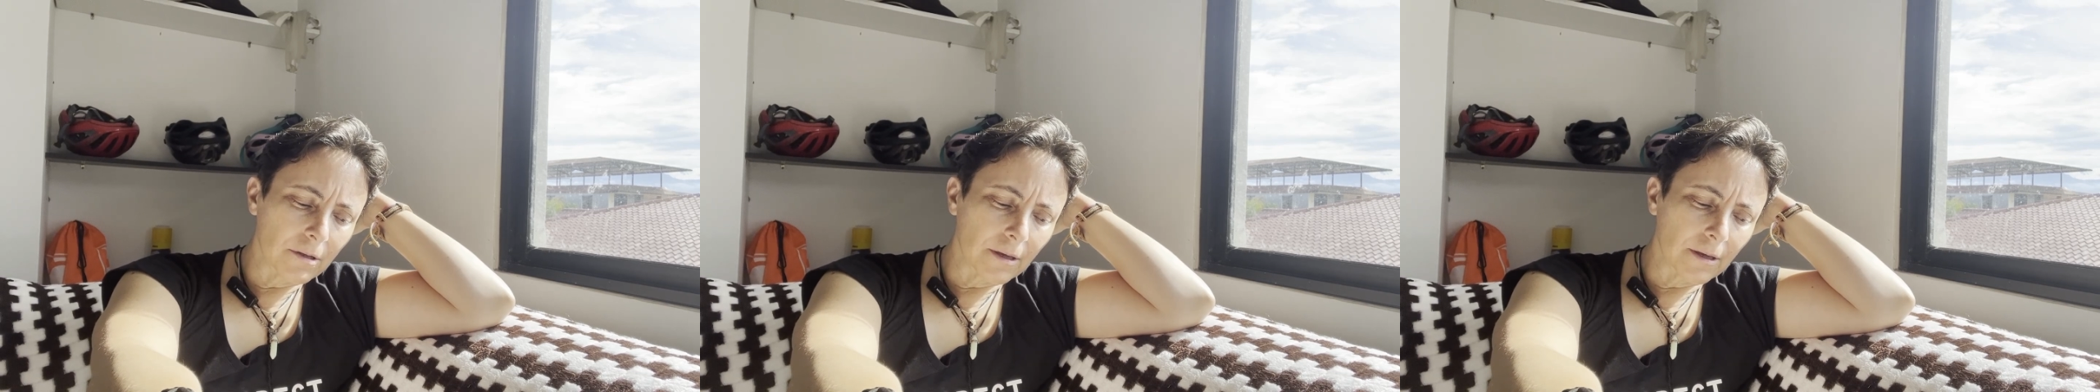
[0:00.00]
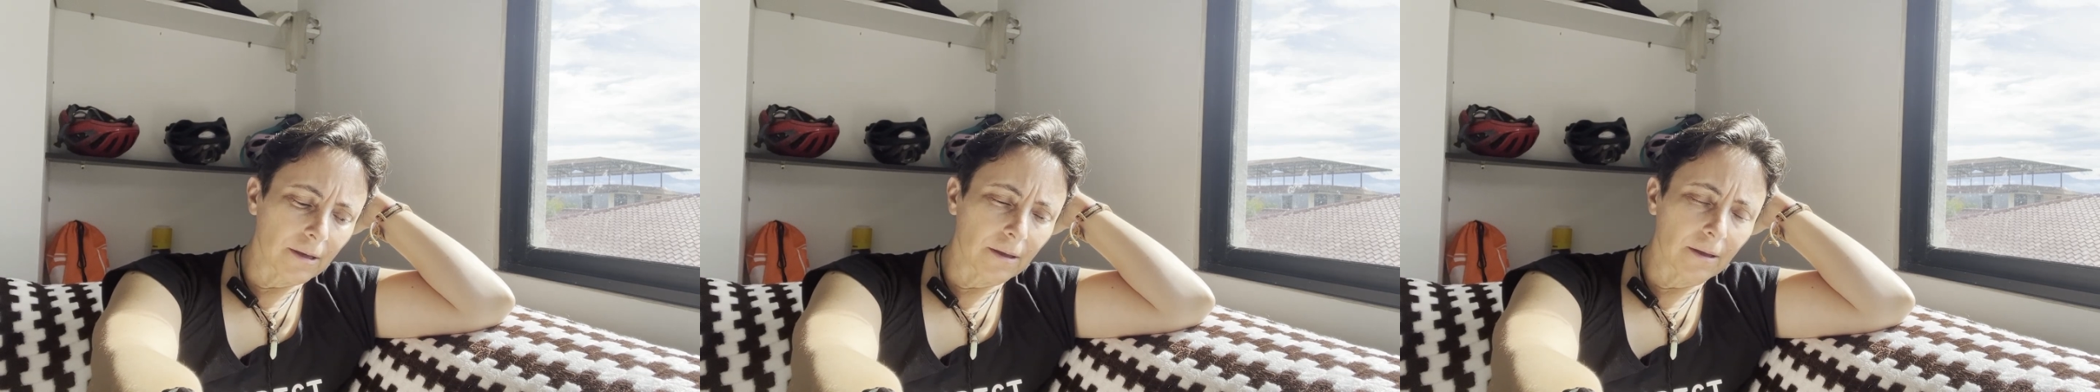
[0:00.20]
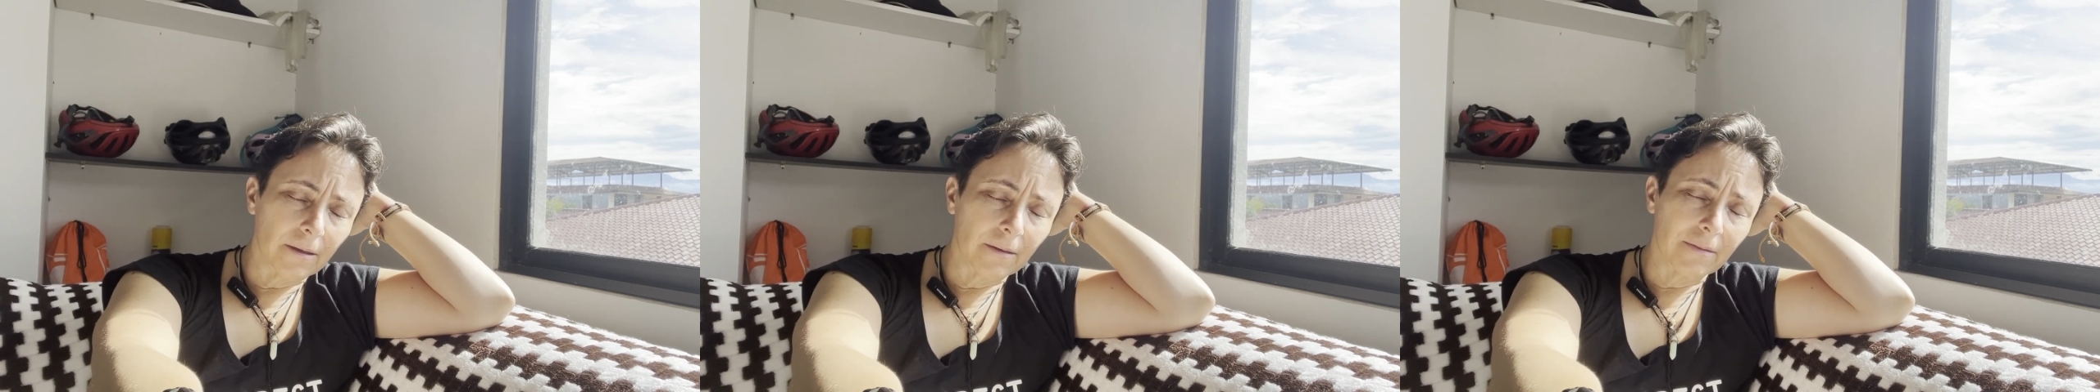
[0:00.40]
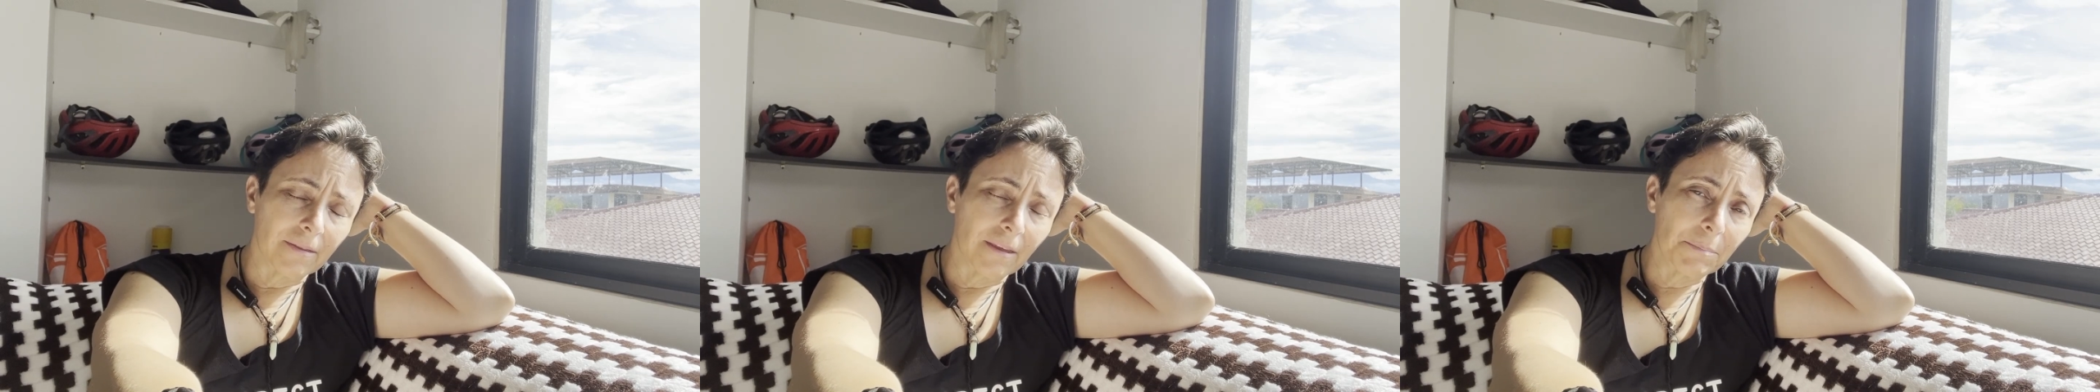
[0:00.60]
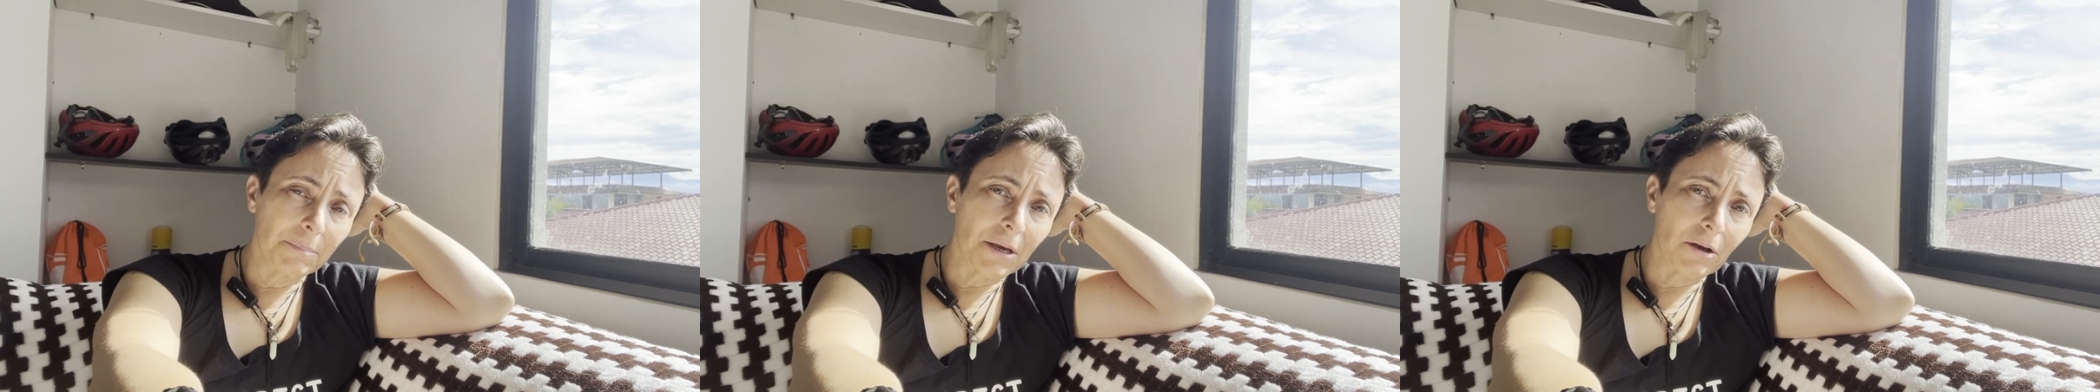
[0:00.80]

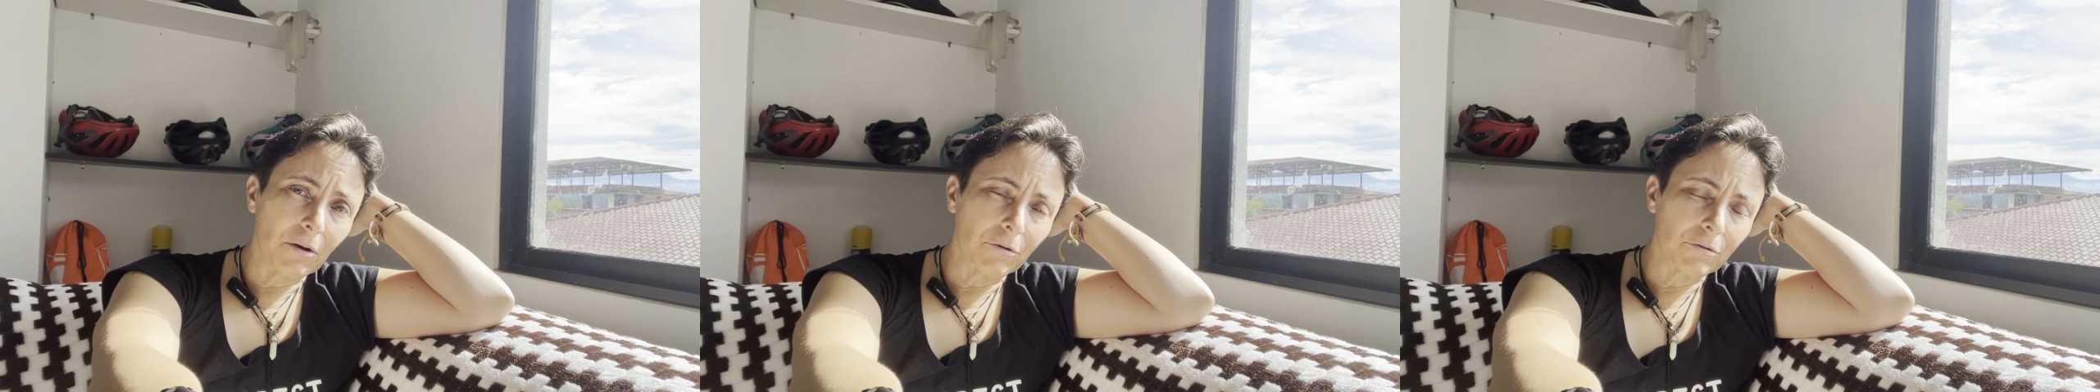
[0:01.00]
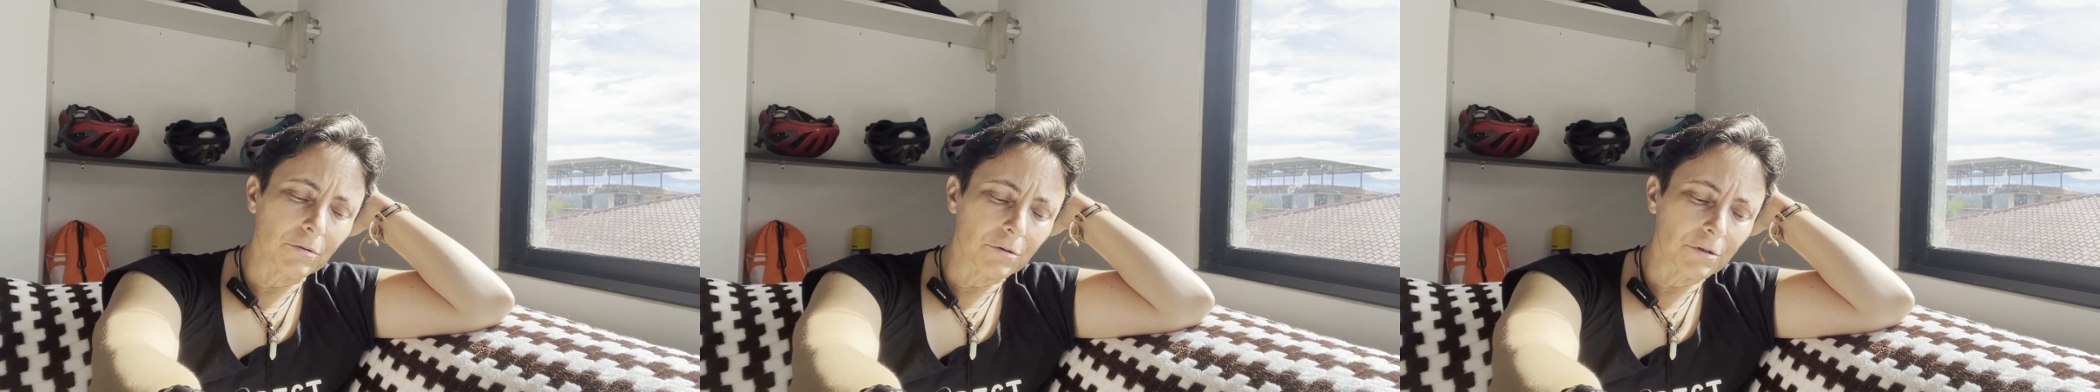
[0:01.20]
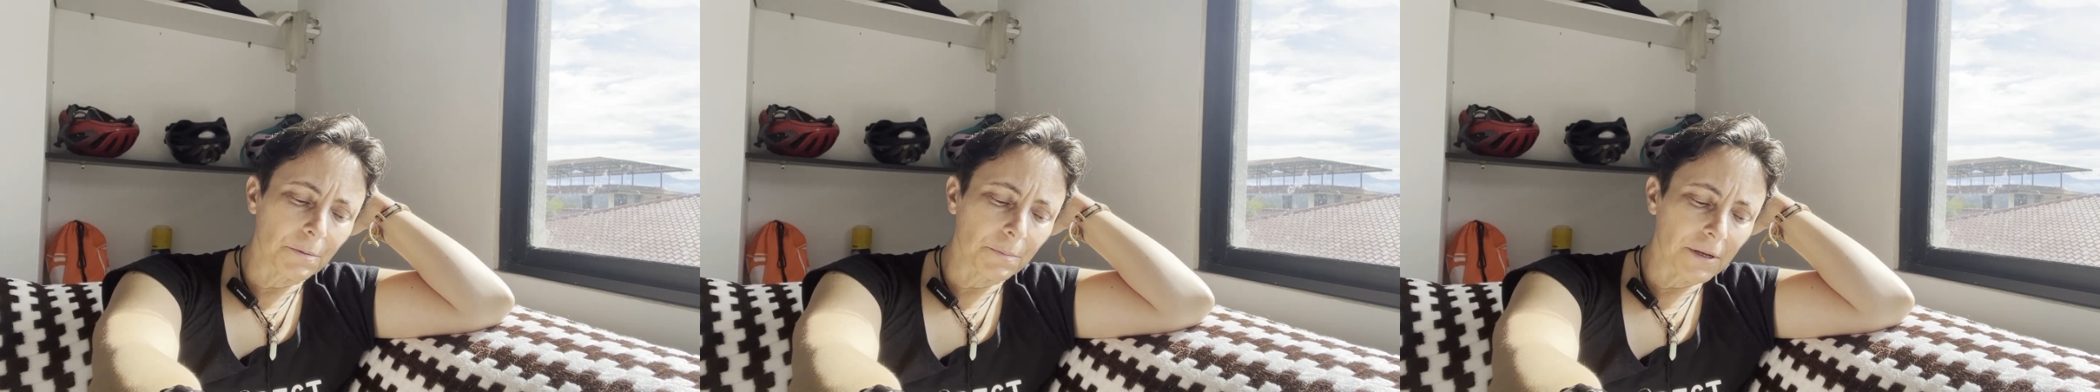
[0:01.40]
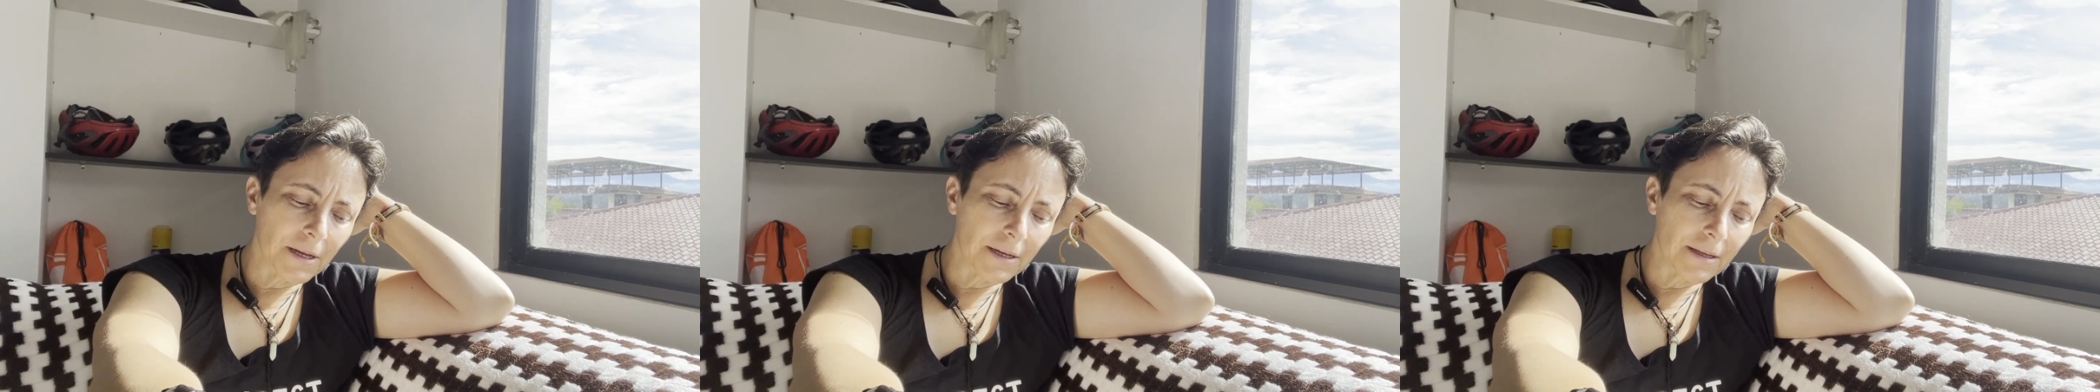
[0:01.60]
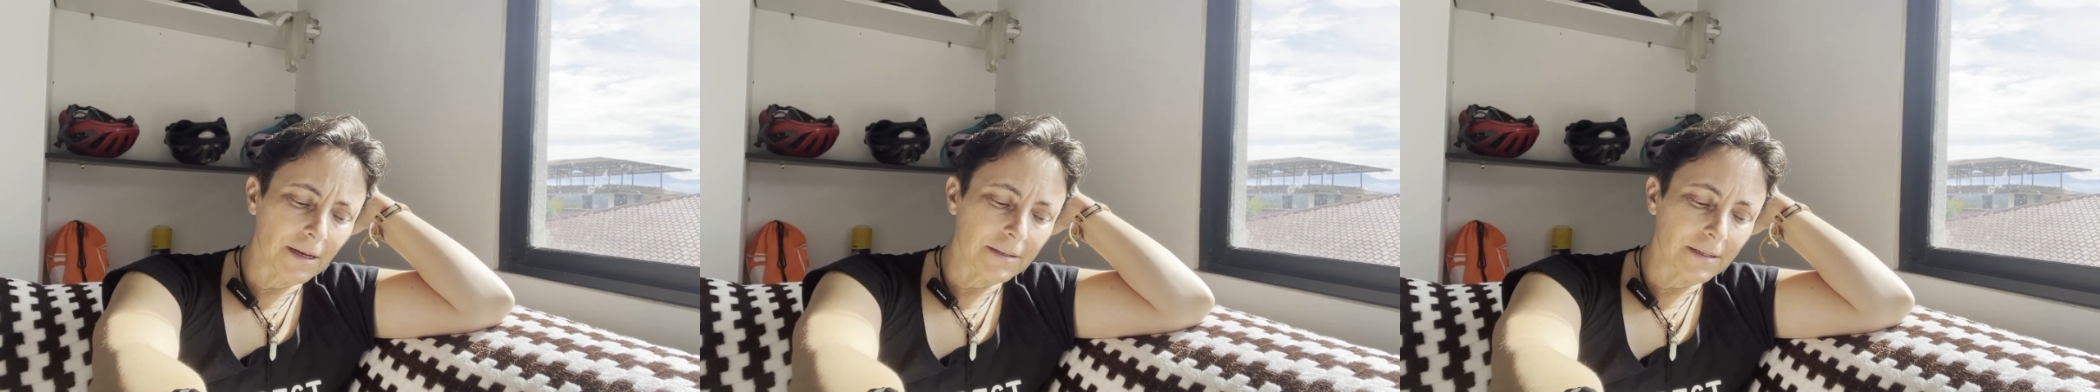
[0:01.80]
Depakote or something
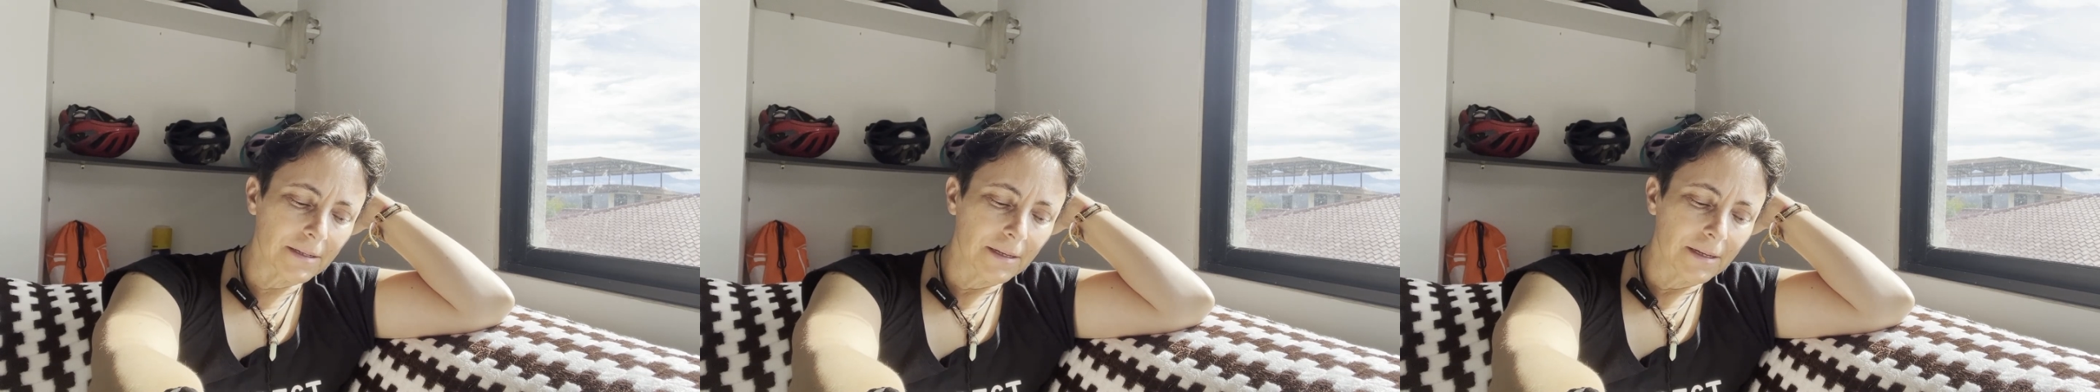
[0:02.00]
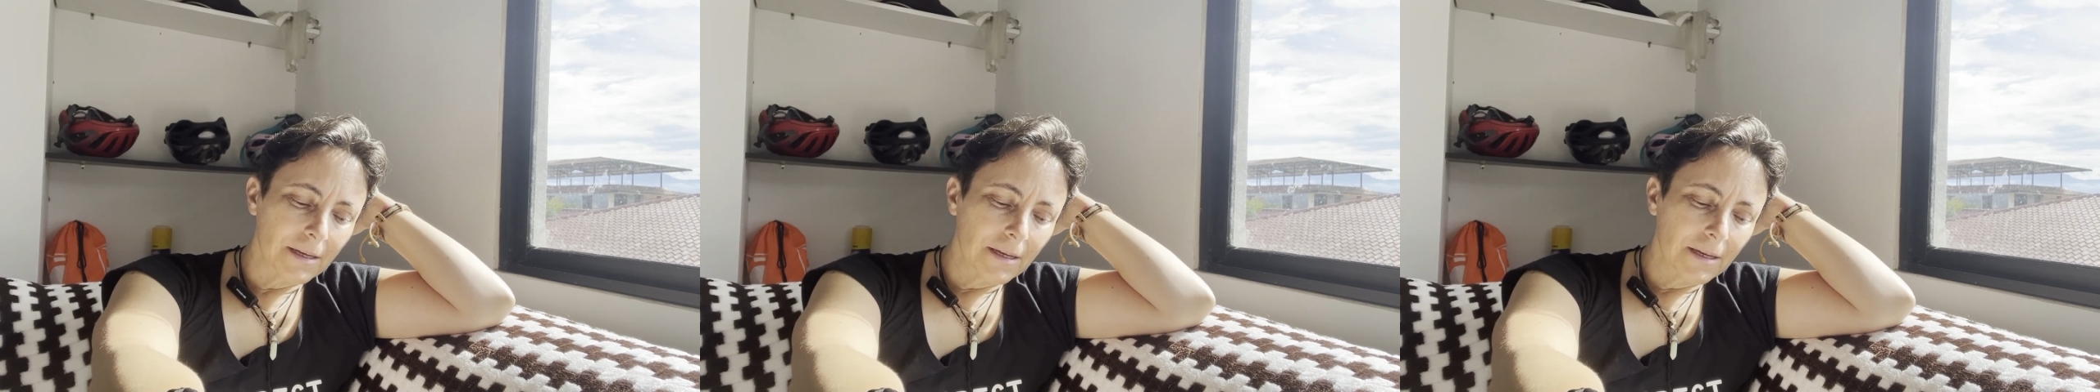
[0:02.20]
like that.